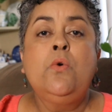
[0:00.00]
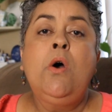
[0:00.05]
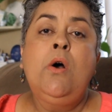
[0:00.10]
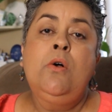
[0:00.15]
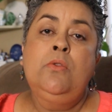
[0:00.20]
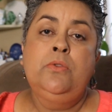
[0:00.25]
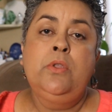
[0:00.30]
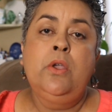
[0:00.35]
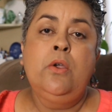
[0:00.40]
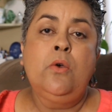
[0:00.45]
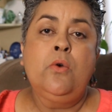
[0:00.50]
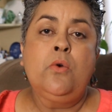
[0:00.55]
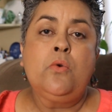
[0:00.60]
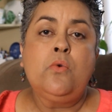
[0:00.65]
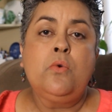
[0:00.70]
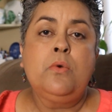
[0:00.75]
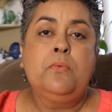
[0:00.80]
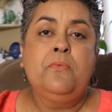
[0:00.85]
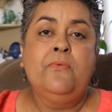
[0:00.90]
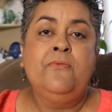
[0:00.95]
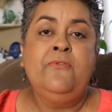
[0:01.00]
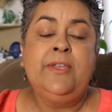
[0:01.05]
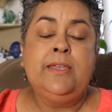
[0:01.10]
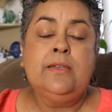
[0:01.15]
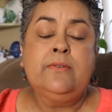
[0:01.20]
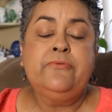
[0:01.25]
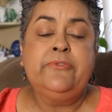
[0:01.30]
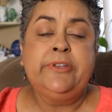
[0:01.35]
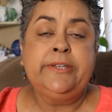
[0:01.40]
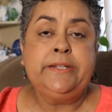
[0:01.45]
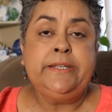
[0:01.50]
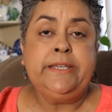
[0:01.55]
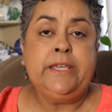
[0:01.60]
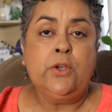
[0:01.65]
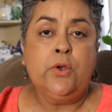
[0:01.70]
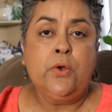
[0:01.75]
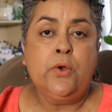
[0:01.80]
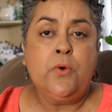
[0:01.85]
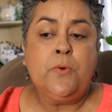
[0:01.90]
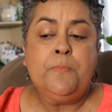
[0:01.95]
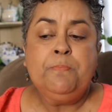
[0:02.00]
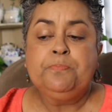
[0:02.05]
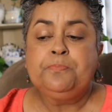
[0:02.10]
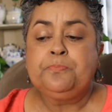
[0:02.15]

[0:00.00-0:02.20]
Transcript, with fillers: all know via video